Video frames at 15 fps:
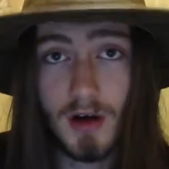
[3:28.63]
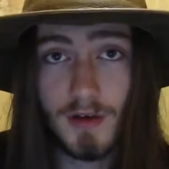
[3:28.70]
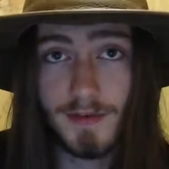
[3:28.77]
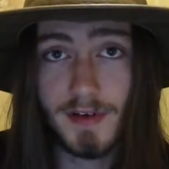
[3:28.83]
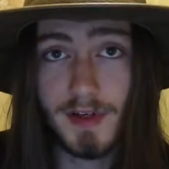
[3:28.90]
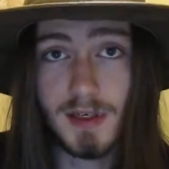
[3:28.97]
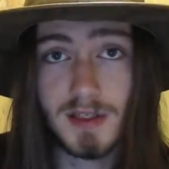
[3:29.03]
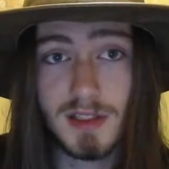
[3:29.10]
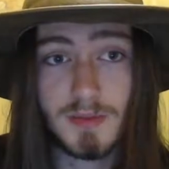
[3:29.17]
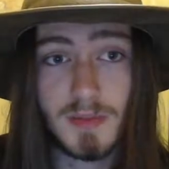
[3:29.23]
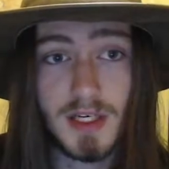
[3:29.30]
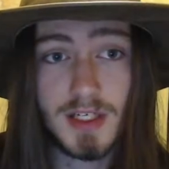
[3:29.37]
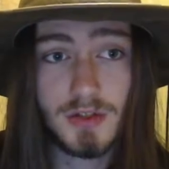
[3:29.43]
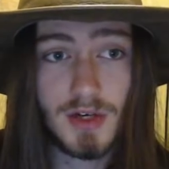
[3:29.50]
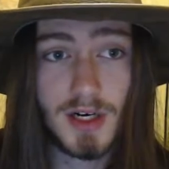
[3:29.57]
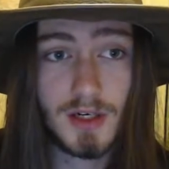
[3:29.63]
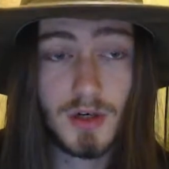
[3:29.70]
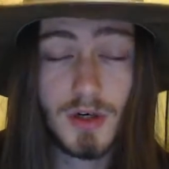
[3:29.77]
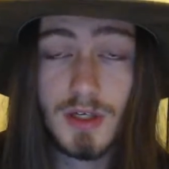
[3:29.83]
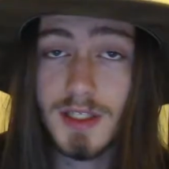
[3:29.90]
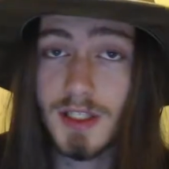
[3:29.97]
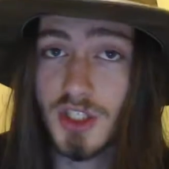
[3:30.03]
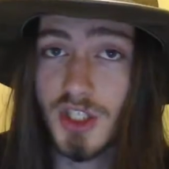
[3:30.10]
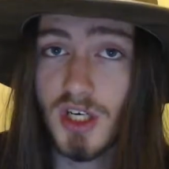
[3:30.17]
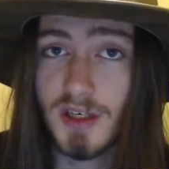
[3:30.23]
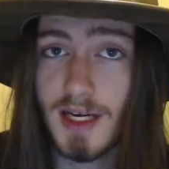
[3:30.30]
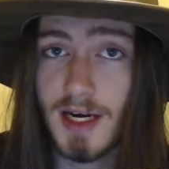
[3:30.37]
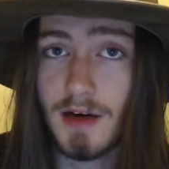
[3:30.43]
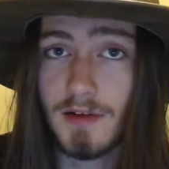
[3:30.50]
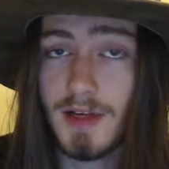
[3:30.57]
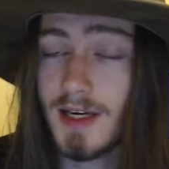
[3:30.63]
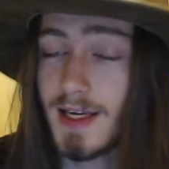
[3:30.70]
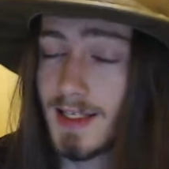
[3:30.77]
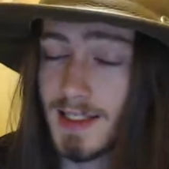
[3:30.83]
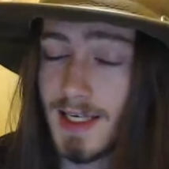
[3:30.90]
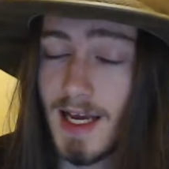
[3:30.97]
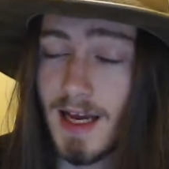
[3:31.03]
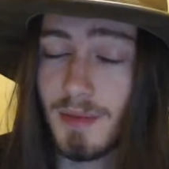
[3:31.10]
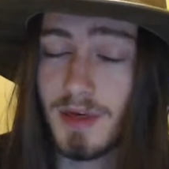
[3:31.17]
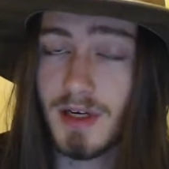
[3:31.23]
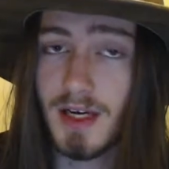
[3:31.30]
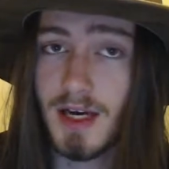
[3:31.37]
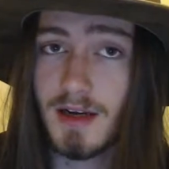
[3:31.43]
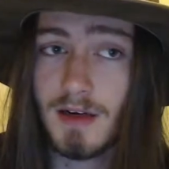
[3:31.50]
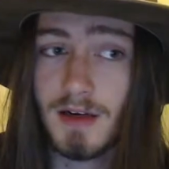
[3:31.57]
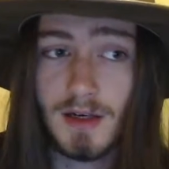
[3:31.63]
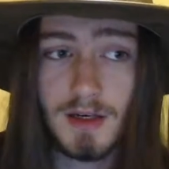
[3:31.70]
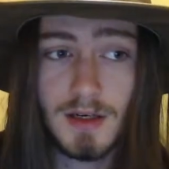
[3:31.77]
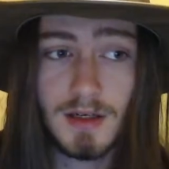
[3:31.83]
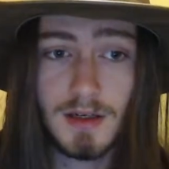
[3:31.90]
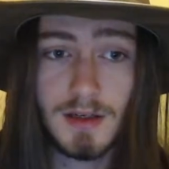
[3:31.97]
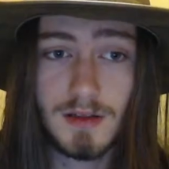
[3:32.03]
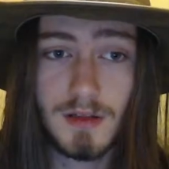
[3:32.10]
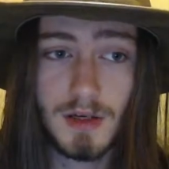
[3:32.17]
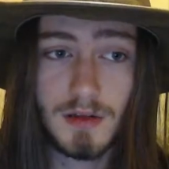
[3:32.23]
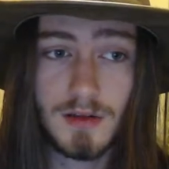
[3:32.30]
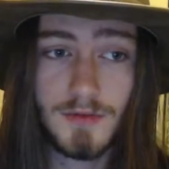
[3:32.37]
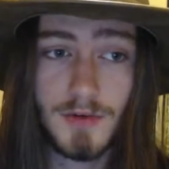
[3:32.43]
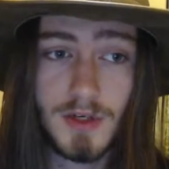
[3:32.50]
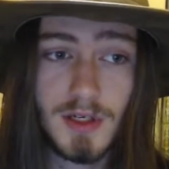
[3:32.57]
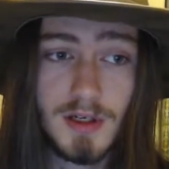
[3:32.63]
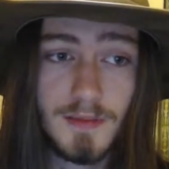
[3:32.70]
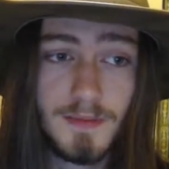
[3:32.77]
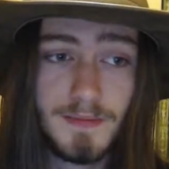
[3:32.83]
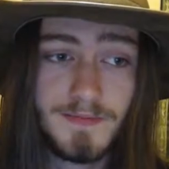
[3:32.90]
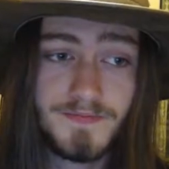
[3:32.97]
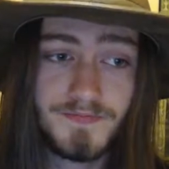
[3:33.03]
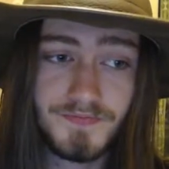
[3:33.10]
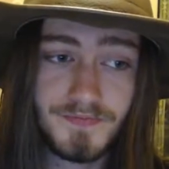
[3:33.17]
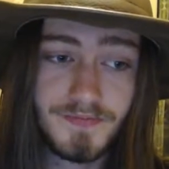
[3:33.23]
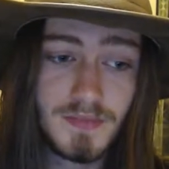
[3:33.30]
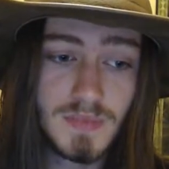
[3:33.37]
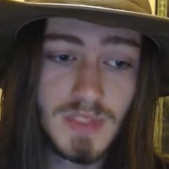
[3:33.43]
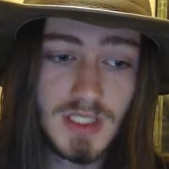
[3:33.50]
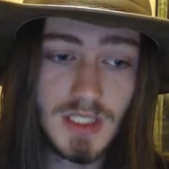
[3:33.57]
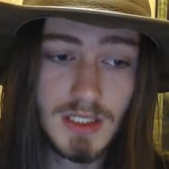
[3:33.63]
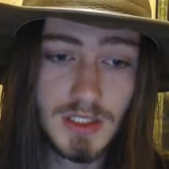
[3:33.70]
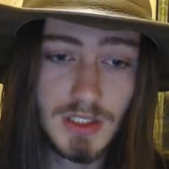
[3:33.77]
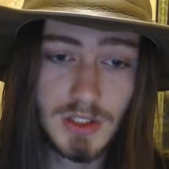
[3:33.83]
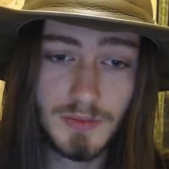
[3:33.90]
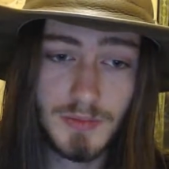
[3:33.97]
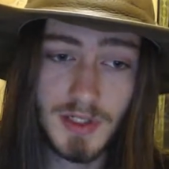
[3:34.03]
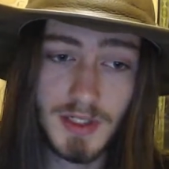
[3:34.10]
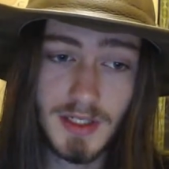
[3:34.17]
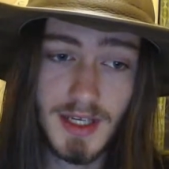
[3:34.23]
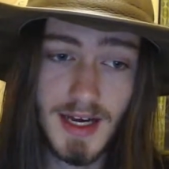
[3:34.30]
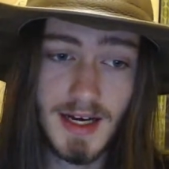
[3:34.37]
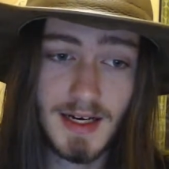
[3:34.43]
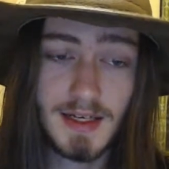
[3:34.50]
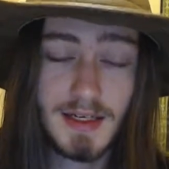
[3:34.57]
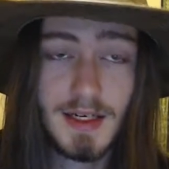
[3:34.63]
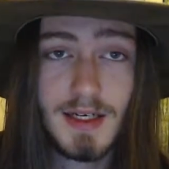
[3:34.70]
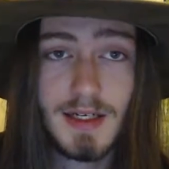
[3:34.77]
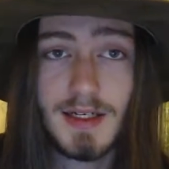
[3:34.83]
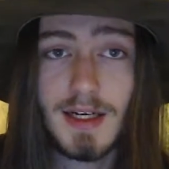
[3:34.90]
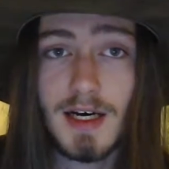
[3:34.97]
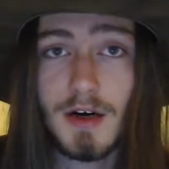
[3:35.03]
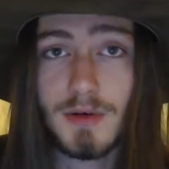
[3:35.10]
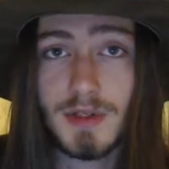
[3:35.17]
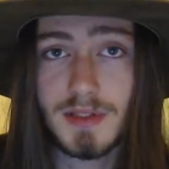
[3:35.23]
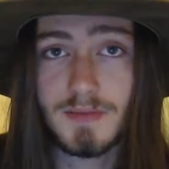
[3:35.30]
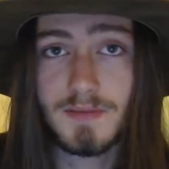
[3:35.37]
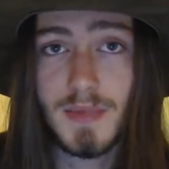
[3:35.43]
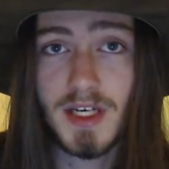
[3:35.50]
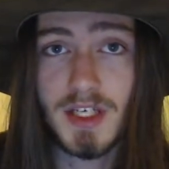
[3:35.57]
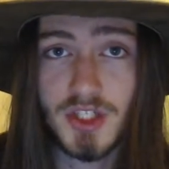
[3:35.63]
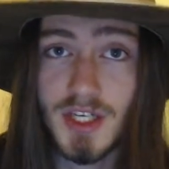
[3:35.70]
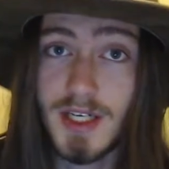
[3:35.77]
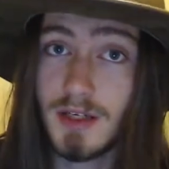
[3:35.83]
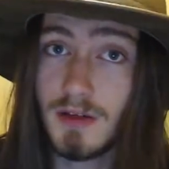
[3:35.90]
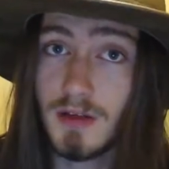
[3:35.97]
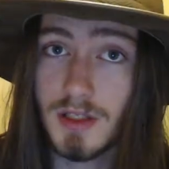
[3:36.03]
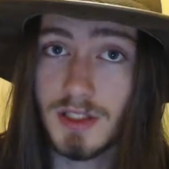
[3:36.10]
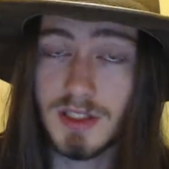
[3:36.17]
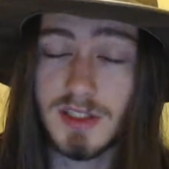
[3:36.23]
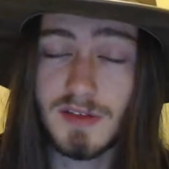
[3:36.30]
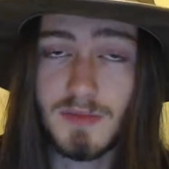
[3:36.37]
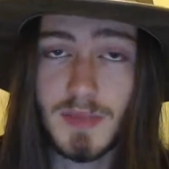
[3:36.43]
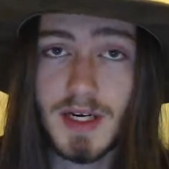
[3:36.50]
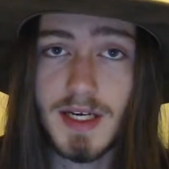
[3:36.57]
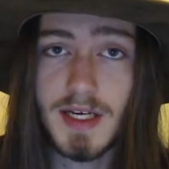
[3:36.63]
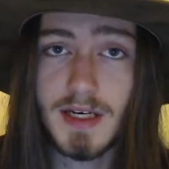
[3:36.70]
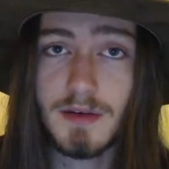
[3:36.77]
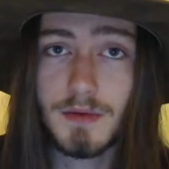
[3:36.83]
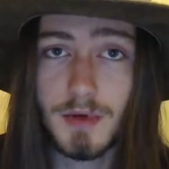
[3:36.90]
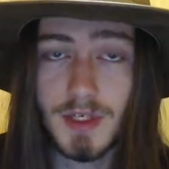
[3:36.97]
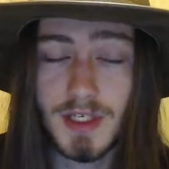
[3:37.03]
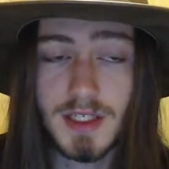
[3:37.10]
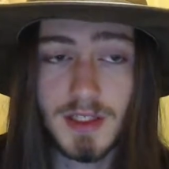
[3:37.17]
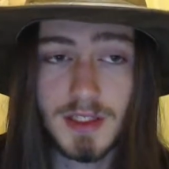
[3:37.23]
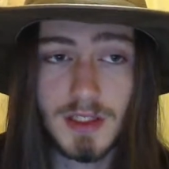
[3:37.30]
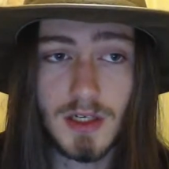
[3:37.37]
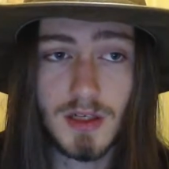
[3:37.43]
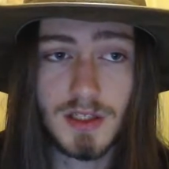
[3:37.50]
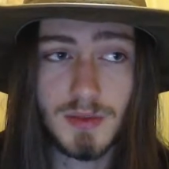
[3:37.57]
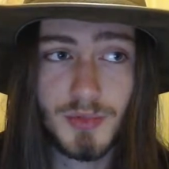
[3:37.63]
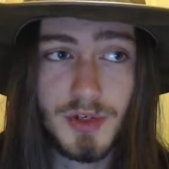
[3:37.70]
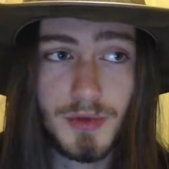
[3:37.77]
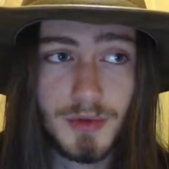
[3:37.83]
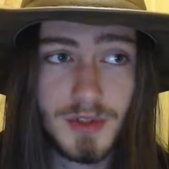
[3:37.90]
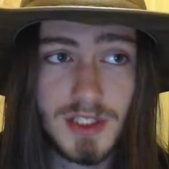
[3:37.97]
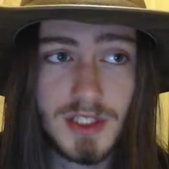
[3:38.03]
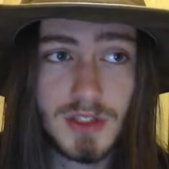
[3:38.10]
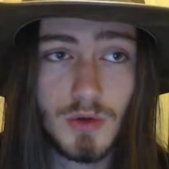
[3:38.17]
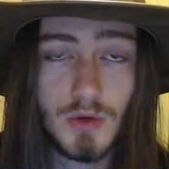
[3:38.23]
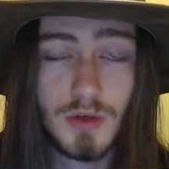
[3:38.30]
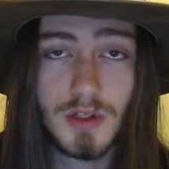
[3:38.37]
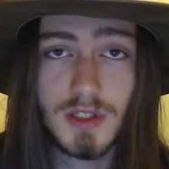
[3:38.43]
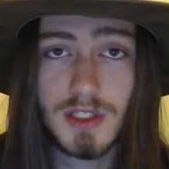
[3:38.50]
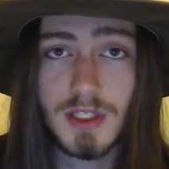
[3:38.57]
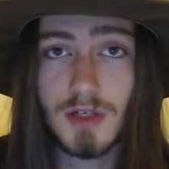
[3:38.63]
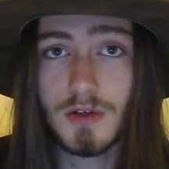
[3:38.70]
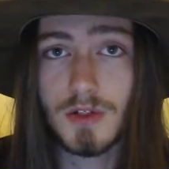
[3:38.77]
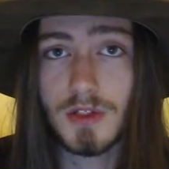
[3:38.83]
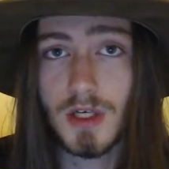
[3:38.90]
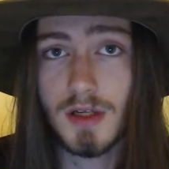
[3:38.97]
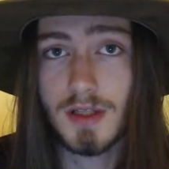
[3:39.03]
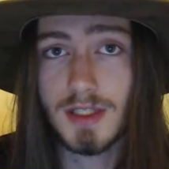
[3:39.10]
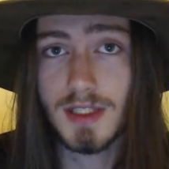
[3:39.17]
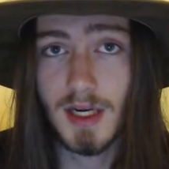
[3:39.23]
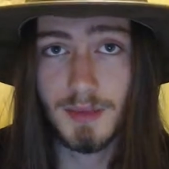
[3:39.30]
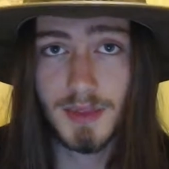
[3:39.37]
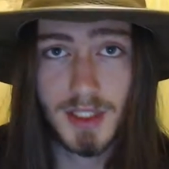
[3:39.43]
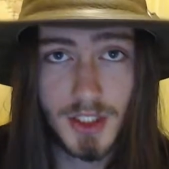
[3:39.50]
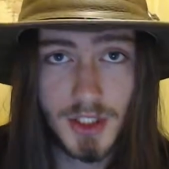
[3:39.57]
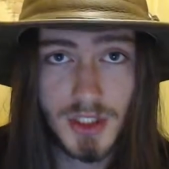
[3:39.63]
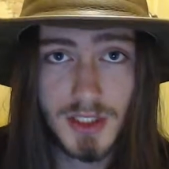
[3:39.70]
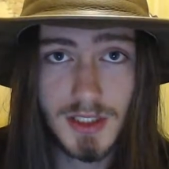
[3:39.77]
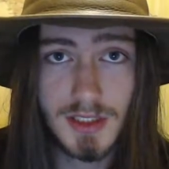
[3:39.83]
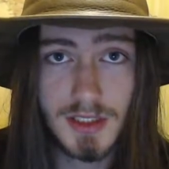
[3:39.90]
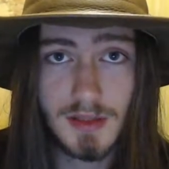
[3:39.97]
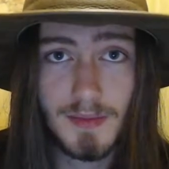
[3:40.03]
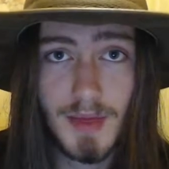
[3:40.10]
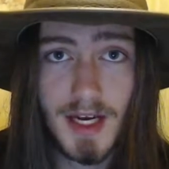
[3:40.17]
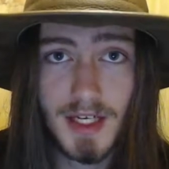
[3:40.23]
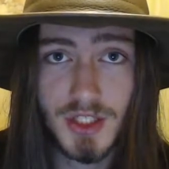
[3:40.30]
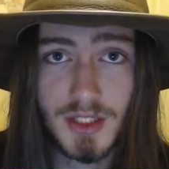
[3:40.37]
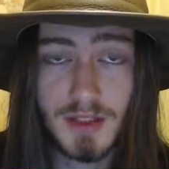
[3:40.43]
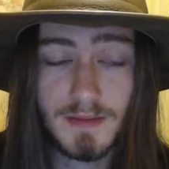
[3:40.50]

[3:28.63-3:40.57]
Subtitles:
it, and his Patreon could get shut down. That hasn't happened yet, luckily for him. But yeah, now his main channel, Unsleeved Media, where he does all his pre-release tours, and he goes to all these competitions and magic